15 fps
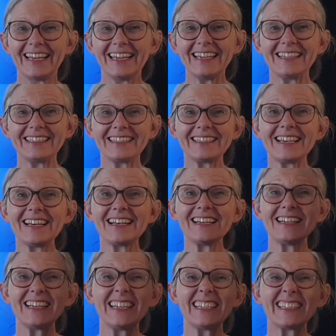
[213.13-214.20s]
It's
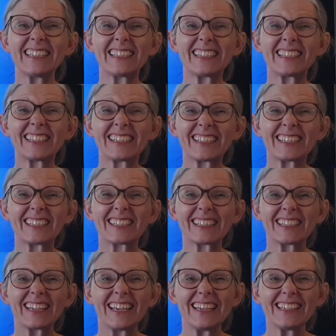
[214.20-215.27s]
a
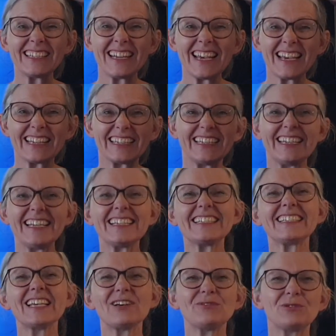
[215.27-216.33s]
s, isn't it?
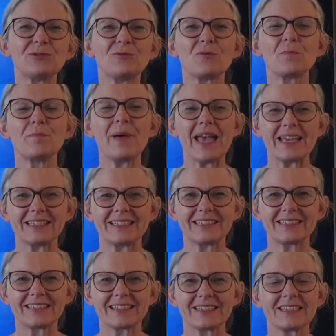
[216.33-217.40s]
Let's sound talk
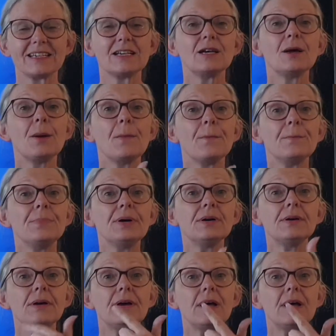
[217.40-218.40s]
best. B-e-s-t.